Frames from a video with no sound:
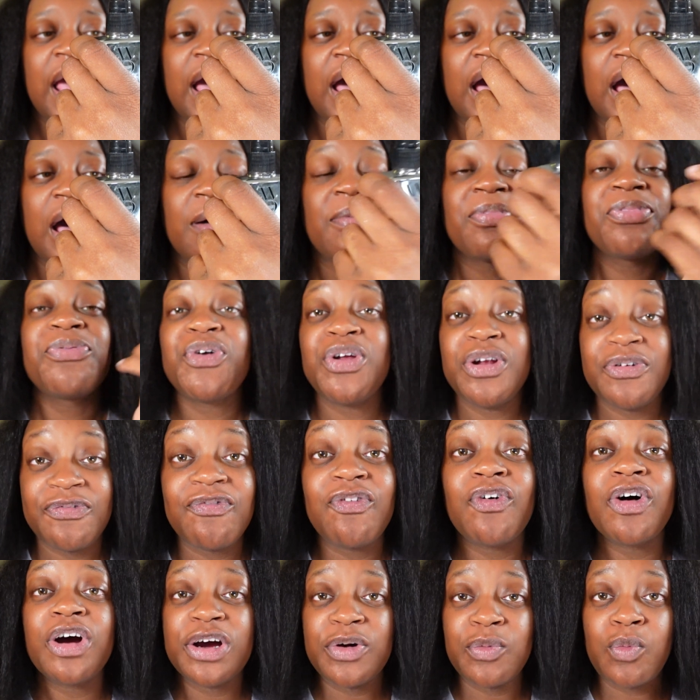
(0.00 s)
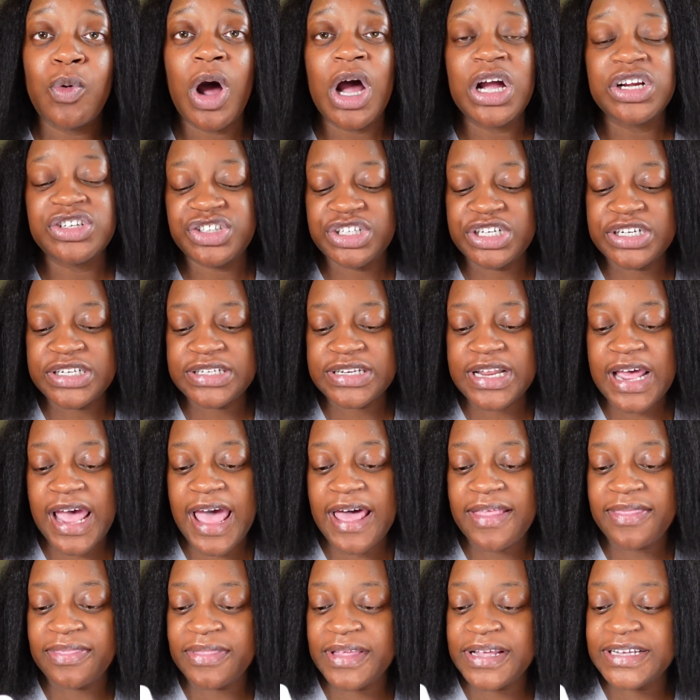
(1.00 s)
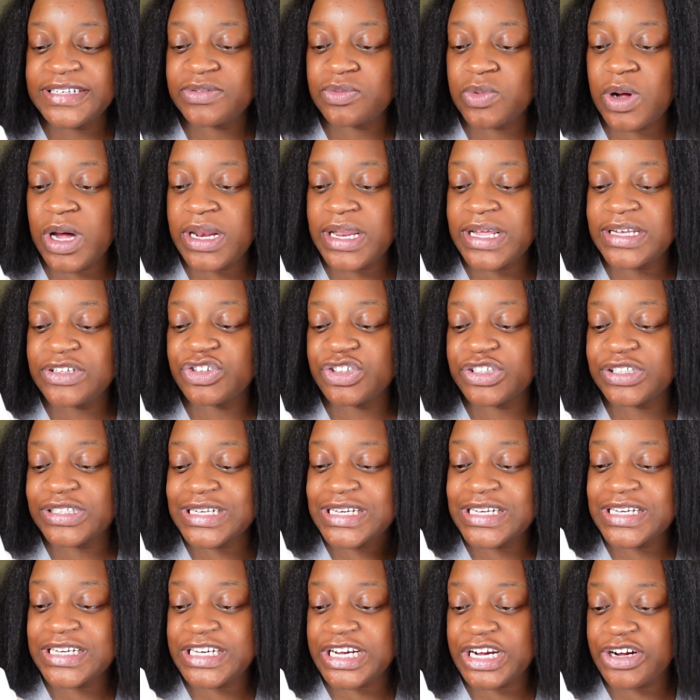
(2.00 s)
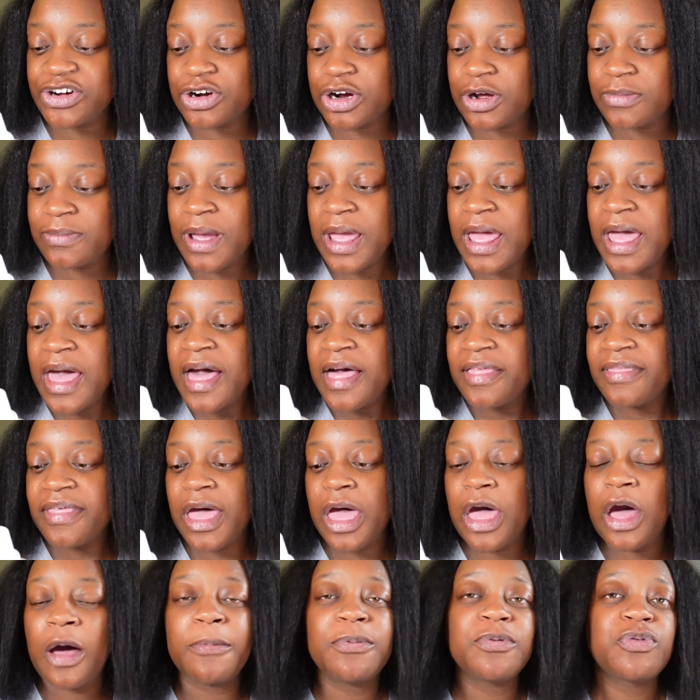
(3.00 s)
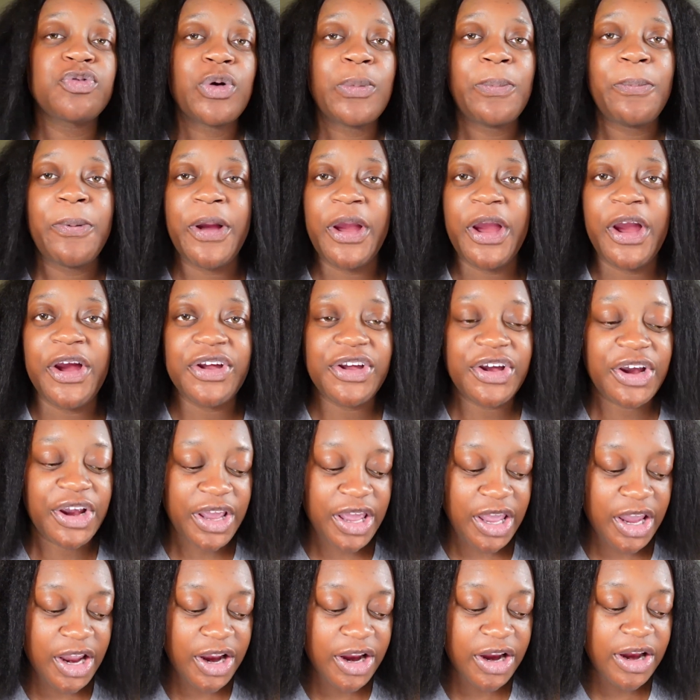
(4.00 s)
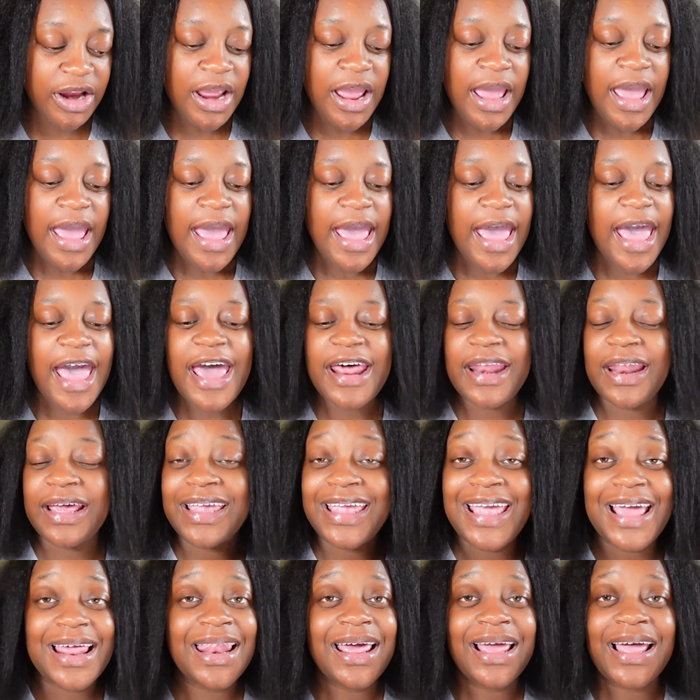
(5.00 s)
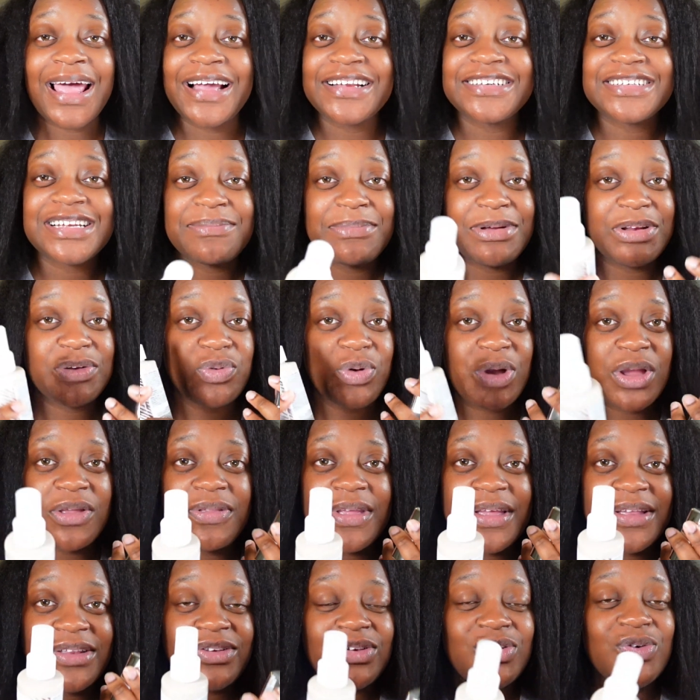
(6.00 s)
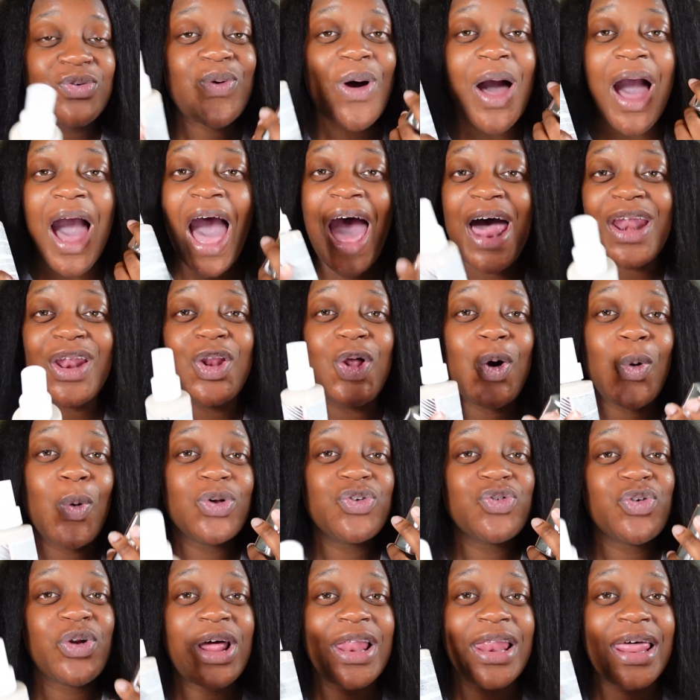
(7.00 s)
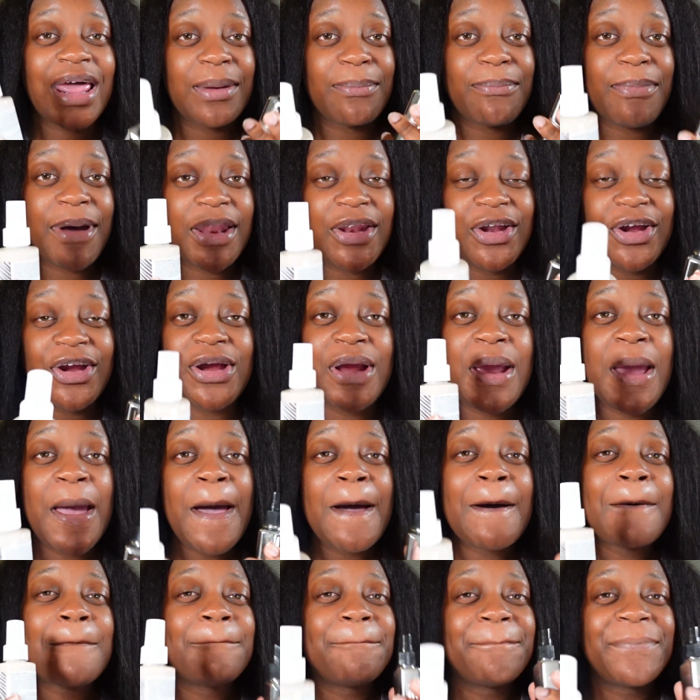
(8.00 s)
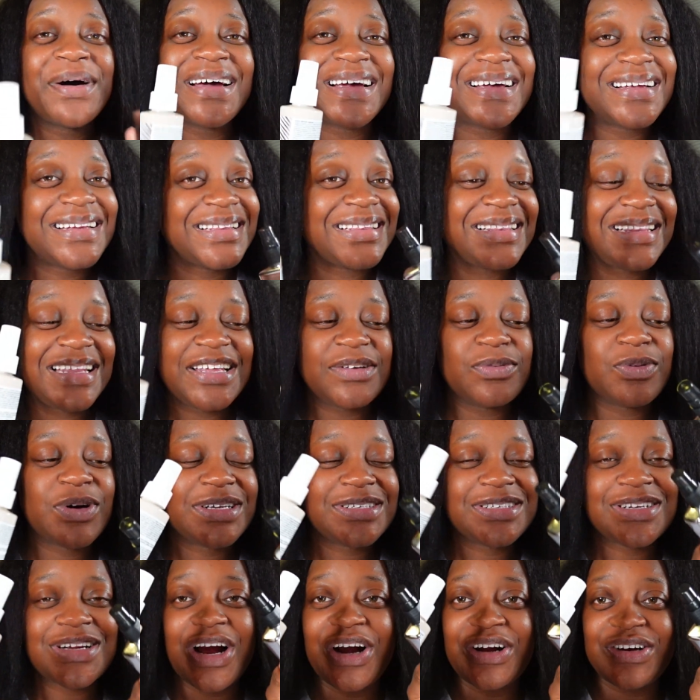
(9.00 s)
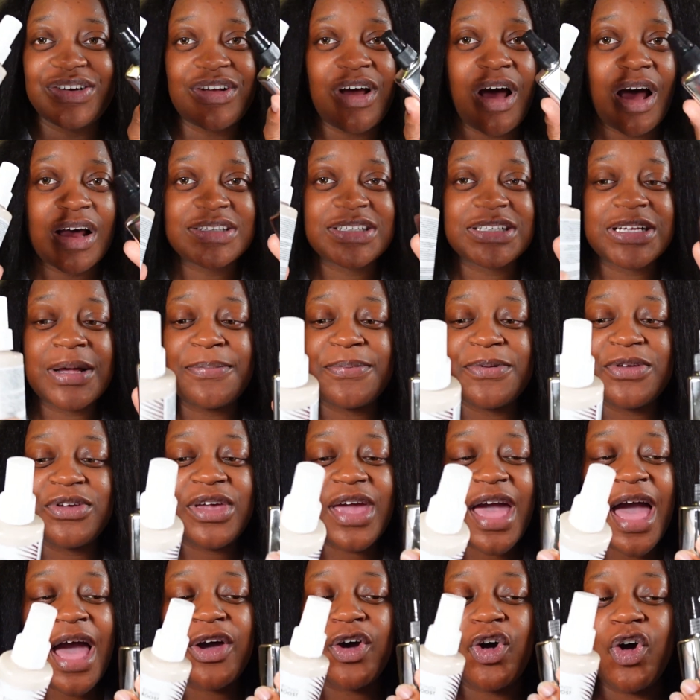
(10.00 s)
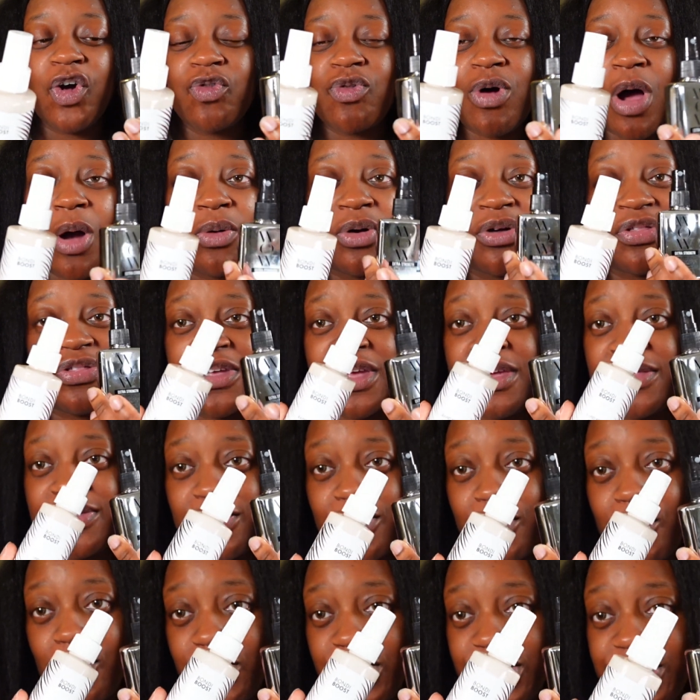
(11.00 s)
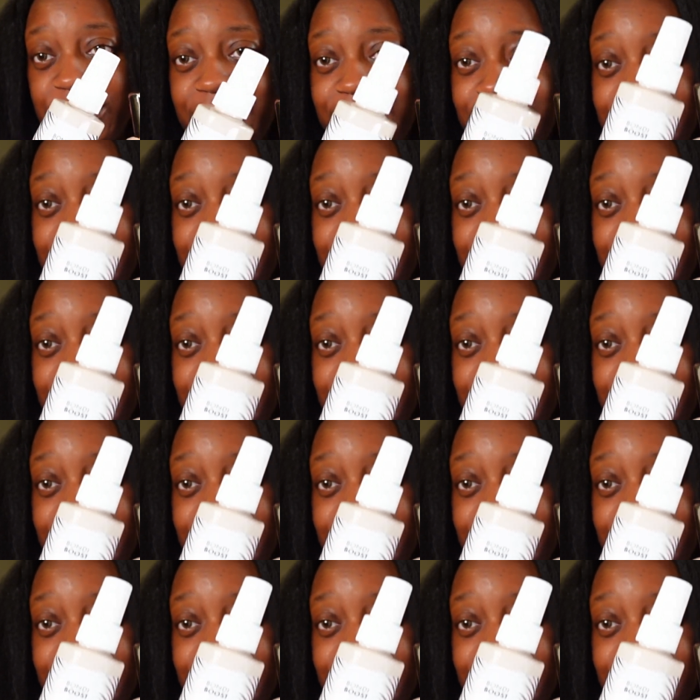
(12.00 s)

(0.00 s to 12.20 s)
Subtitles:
3 to 4 washes, and this one is just a serum that helps repair your hair. And again, like I said, between these 2, I don't know which one I like better, but these ones are toss-up. You can't go wrong with either or.